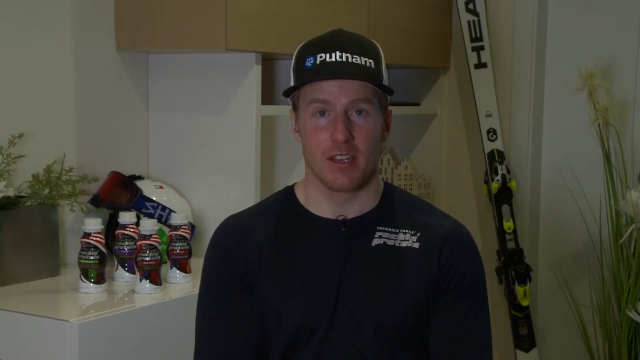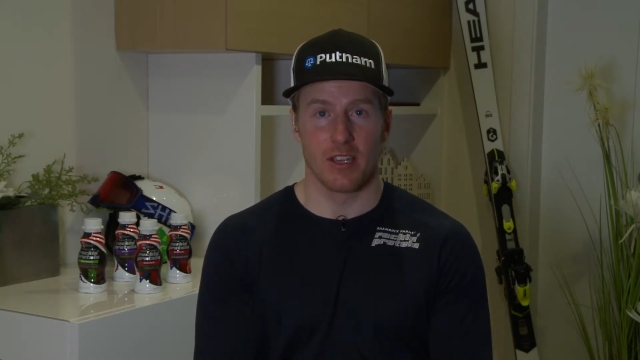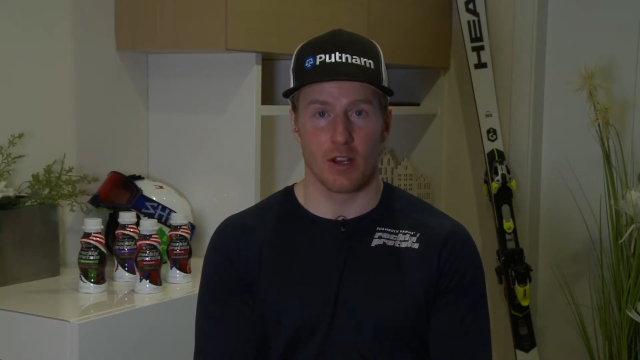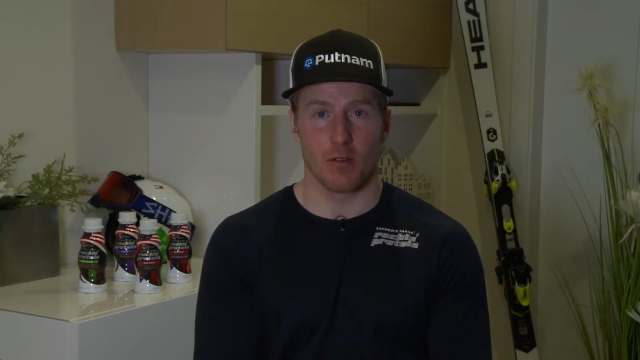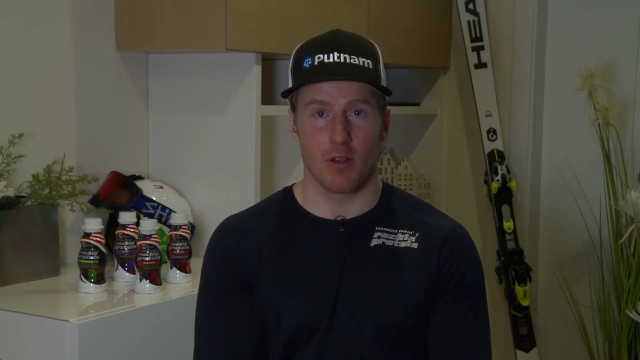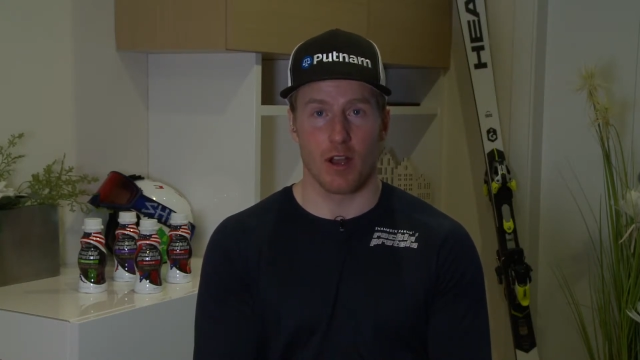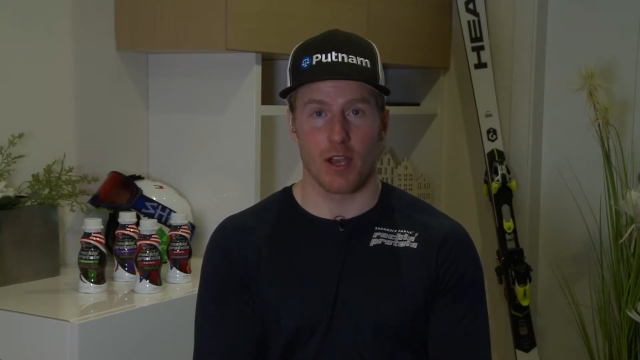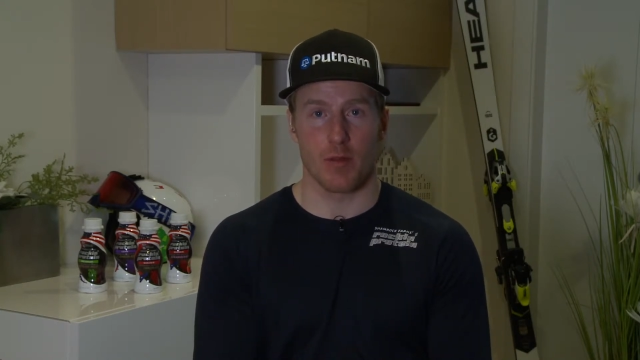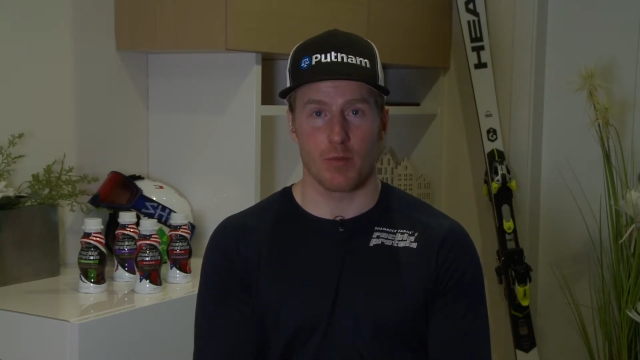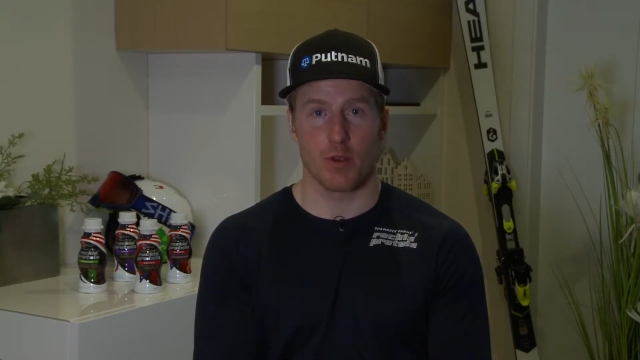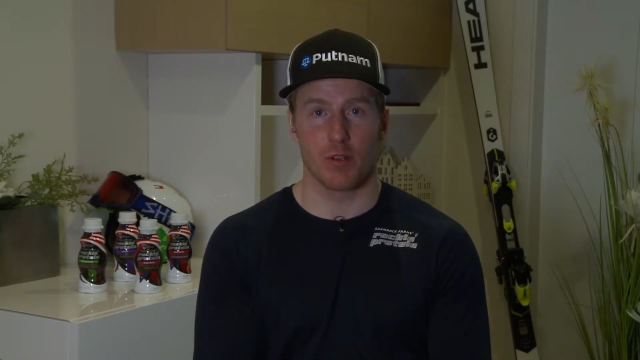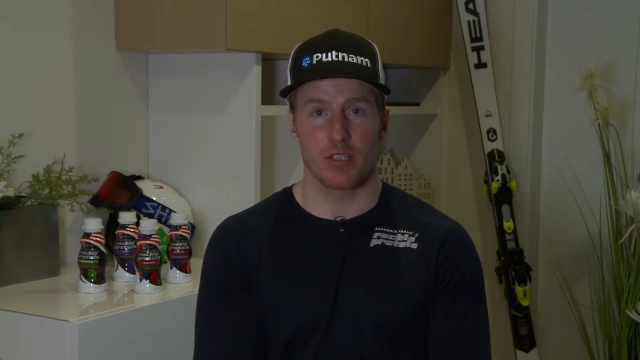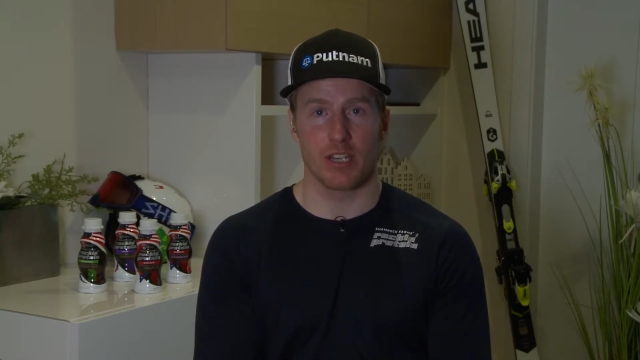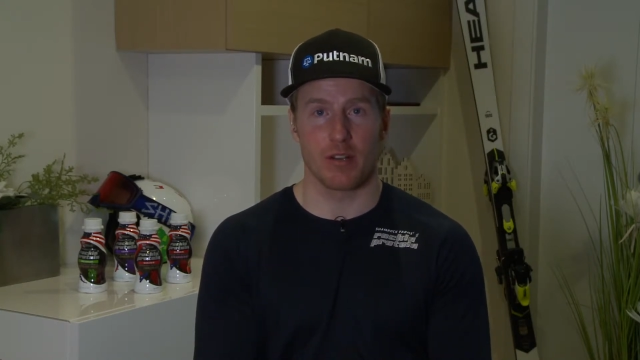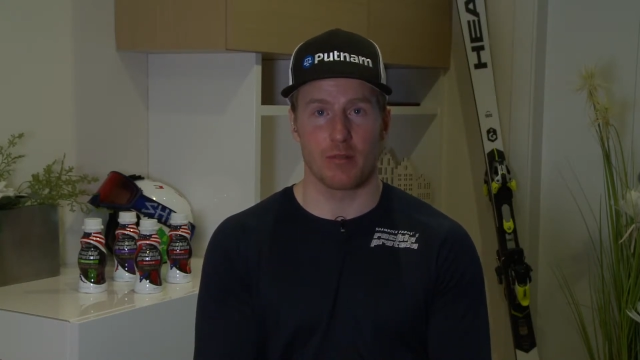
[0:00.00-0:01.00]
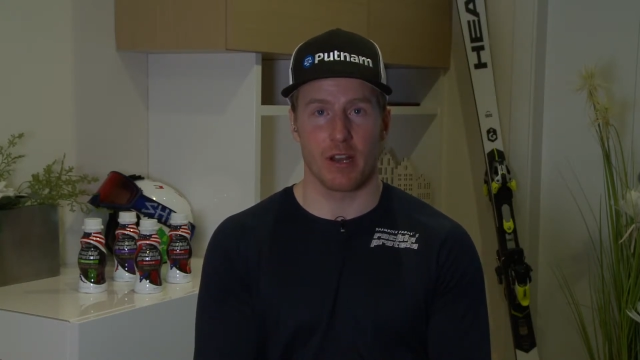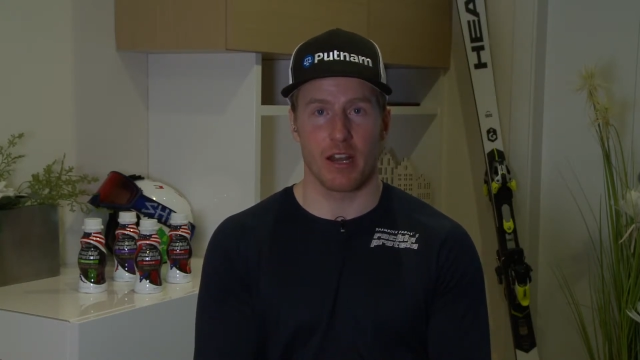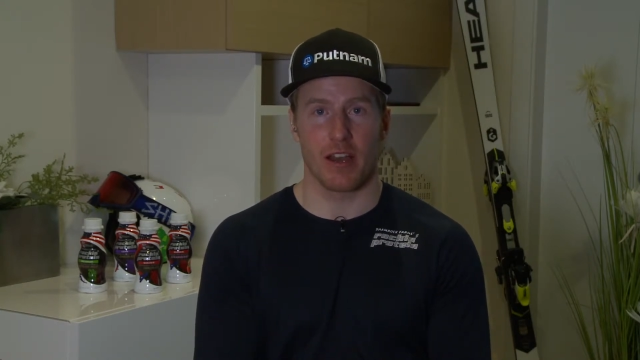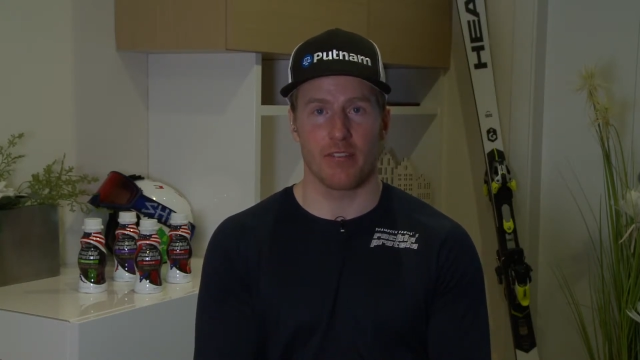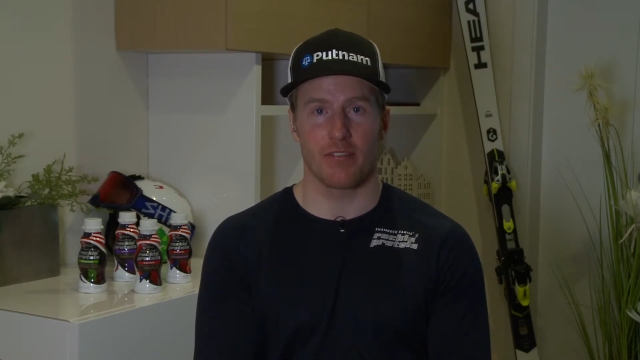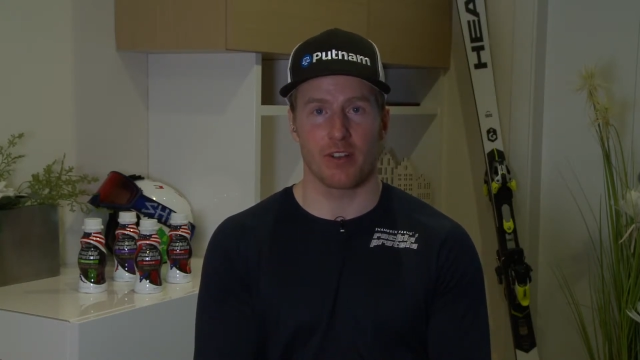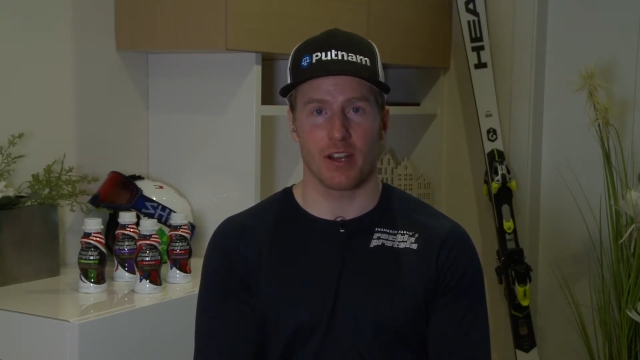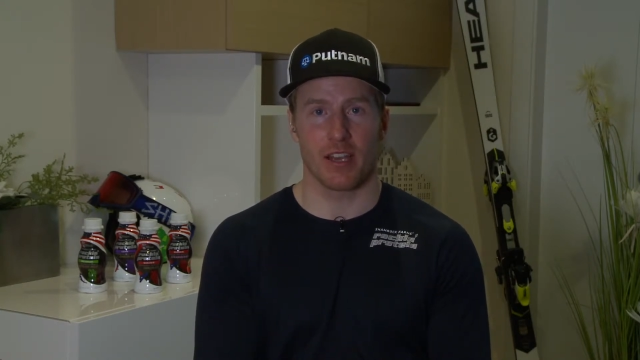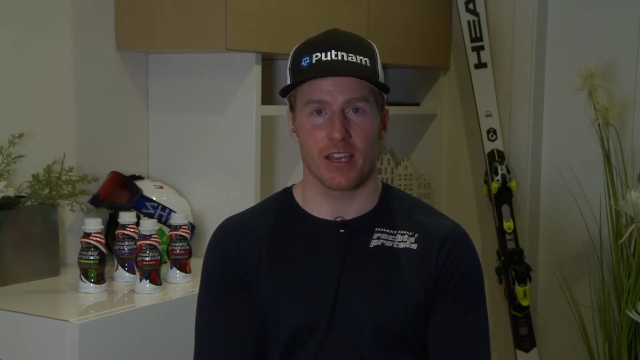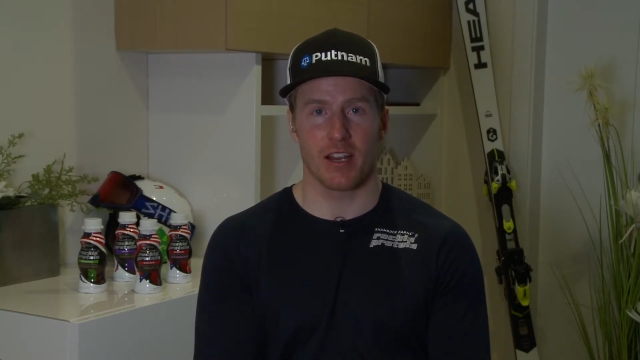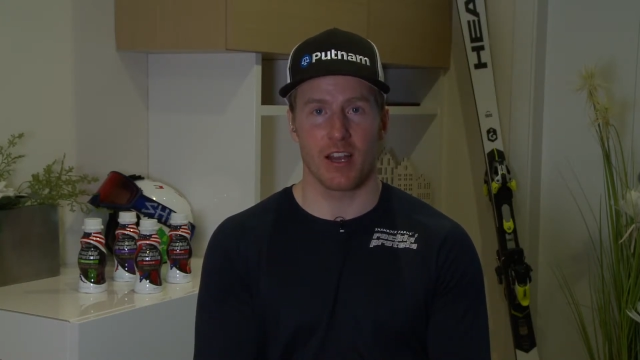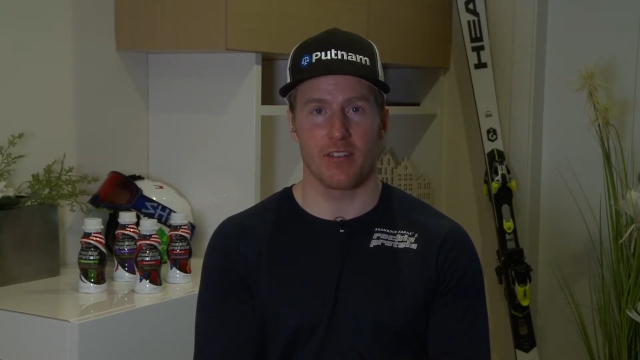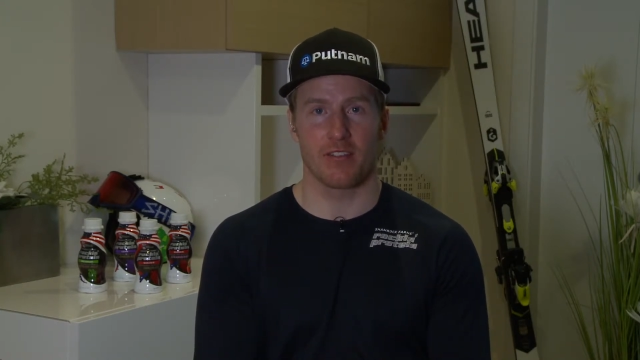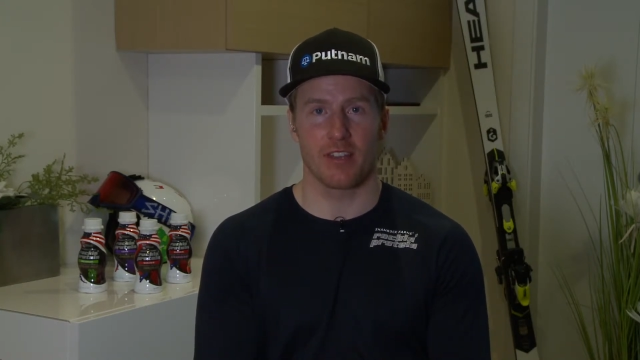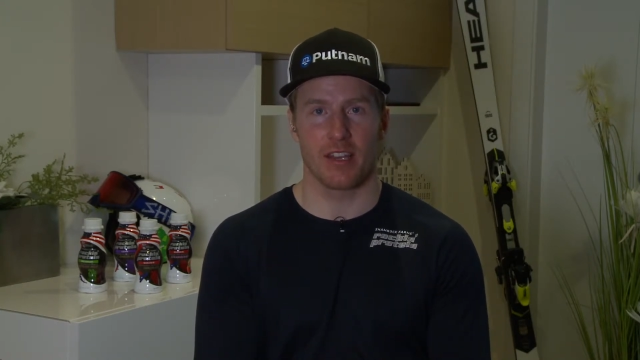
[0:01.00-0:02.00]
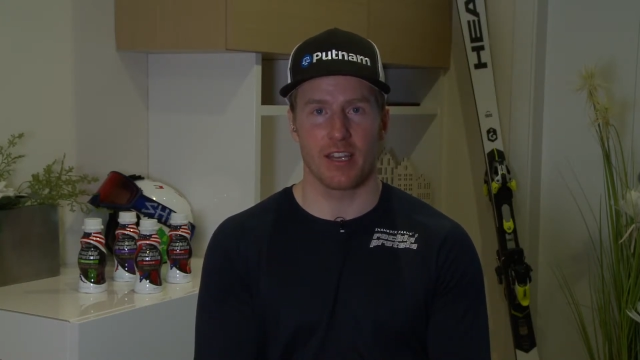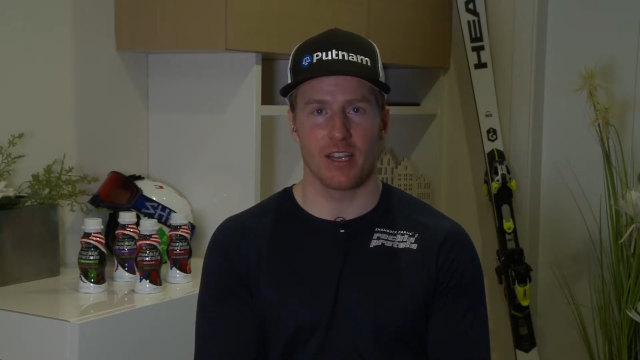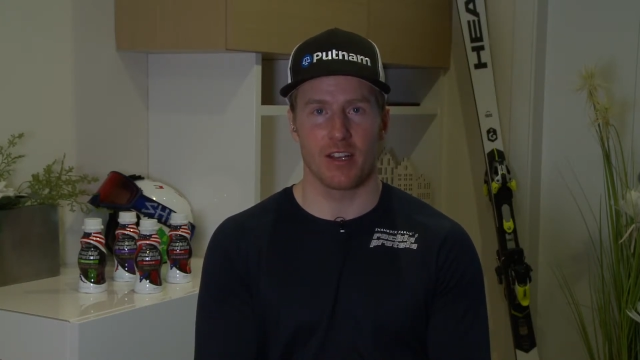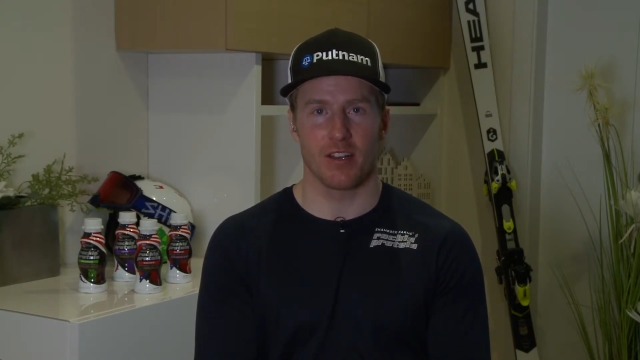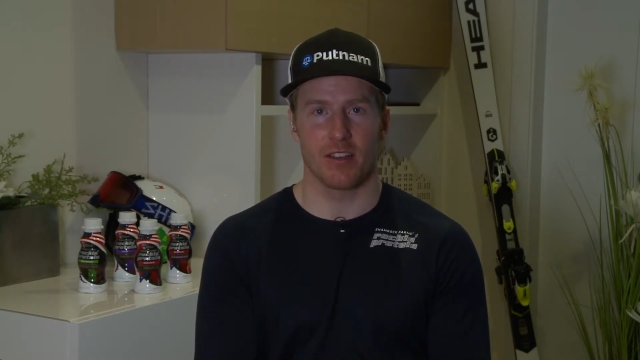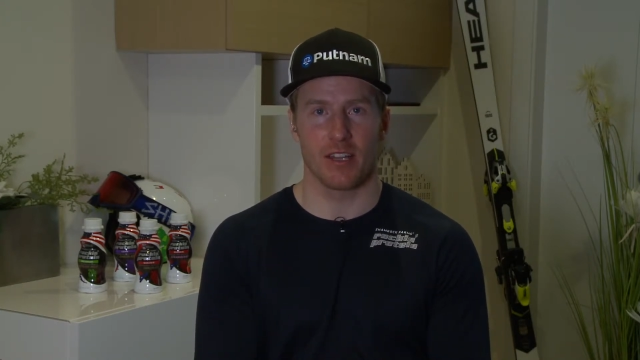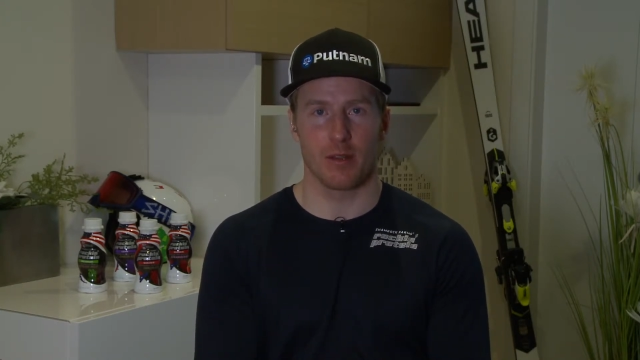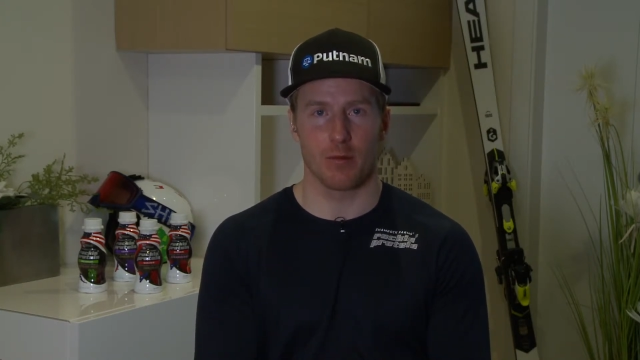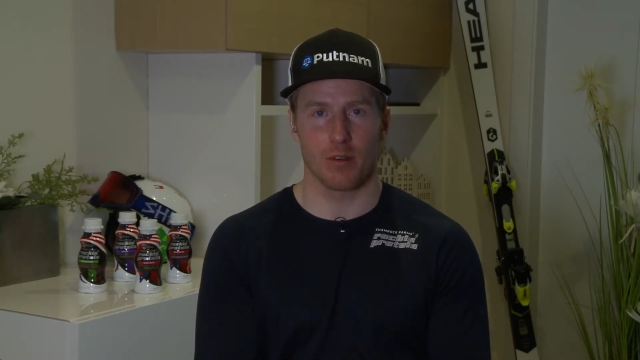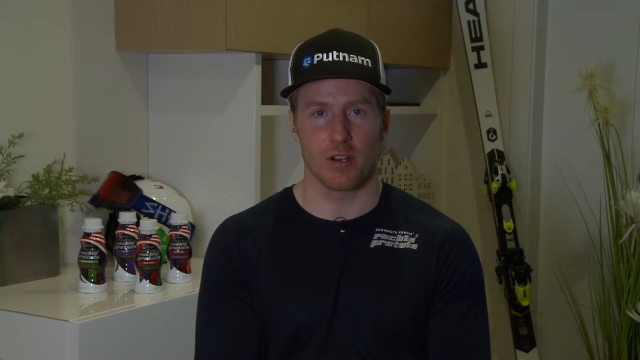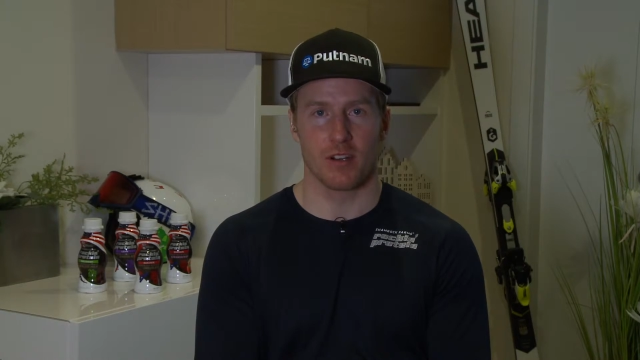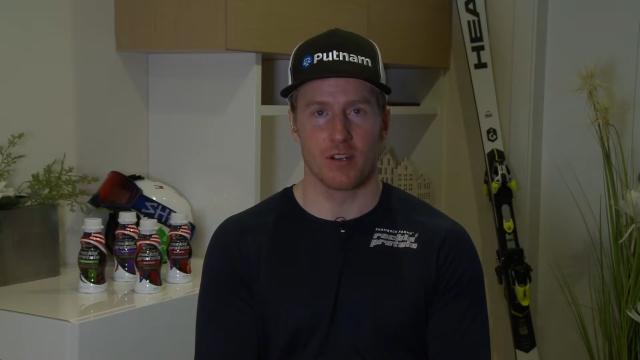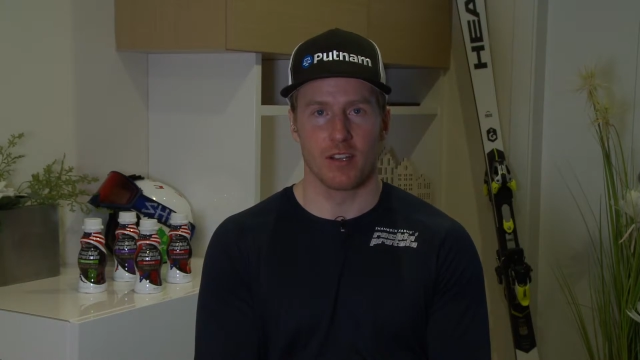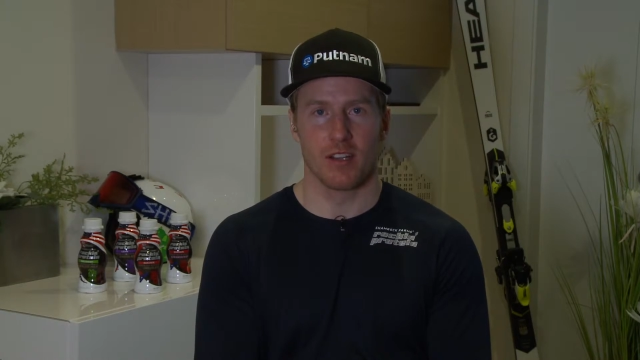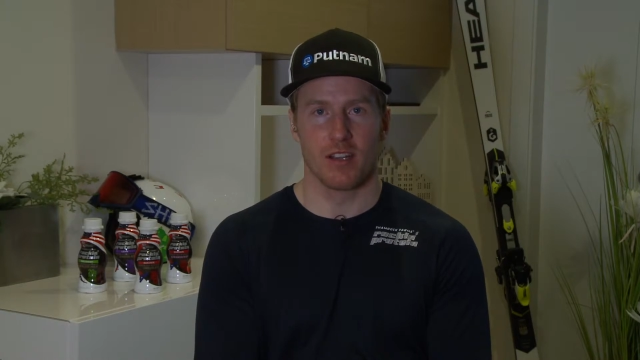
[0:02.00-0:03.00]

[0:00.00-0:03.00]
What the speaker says: Rock and Protein right after I get off the hill, and then we're